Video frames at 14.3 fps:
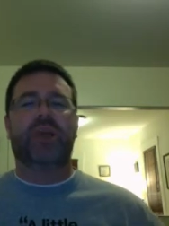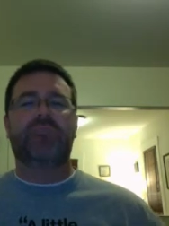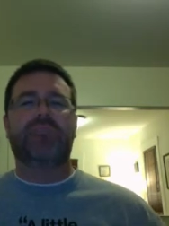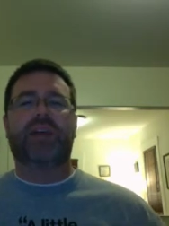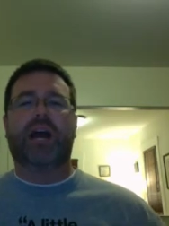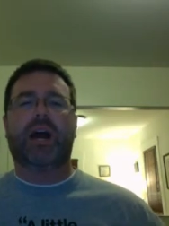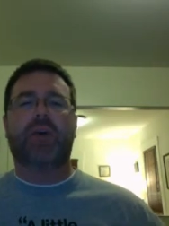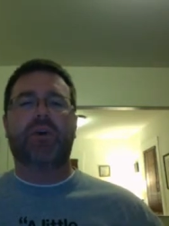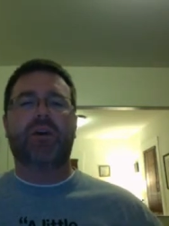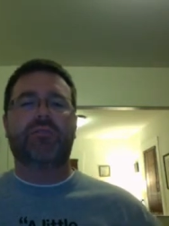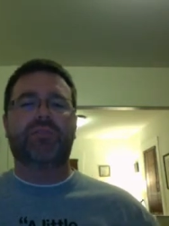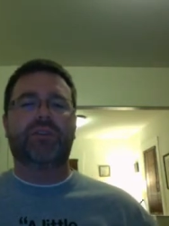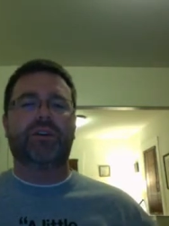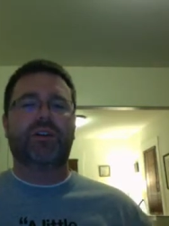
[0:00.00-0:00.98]

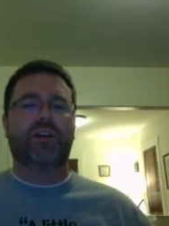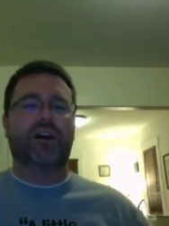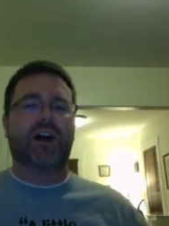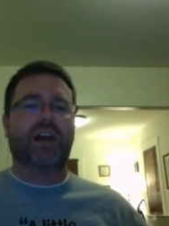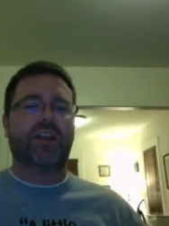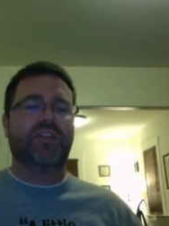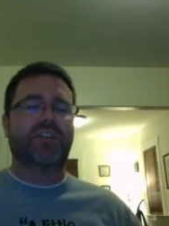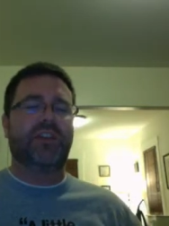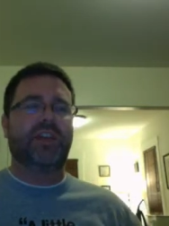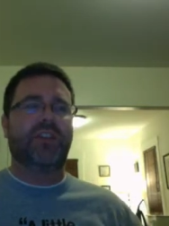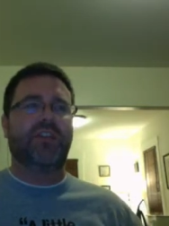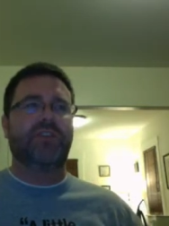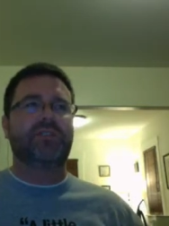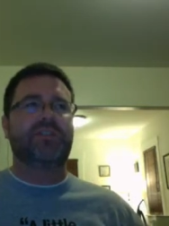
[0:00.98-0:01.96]
However, I
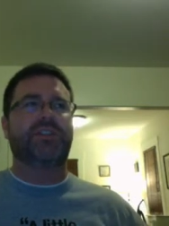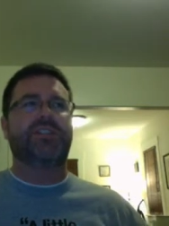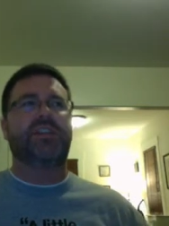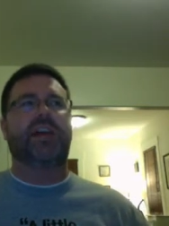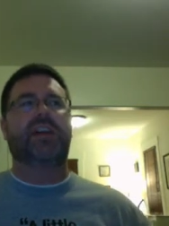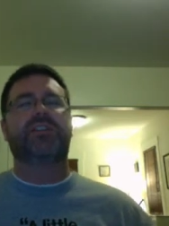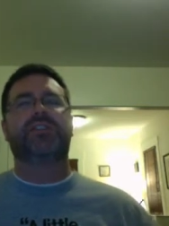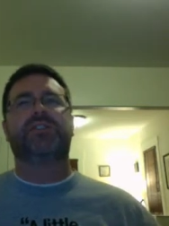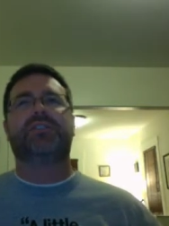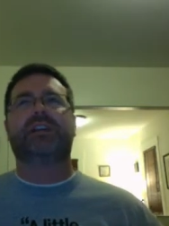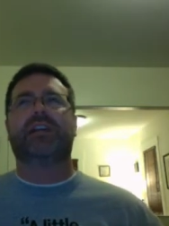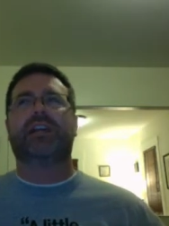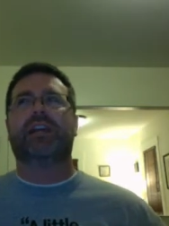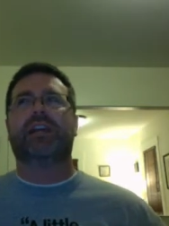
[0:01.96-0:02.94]
think there's a
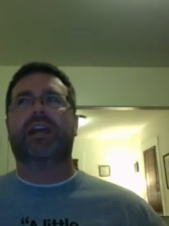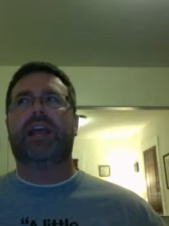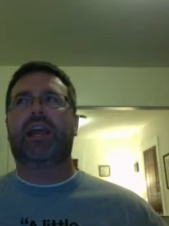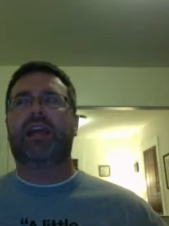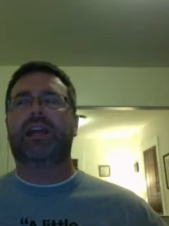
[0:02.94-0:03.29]
tendency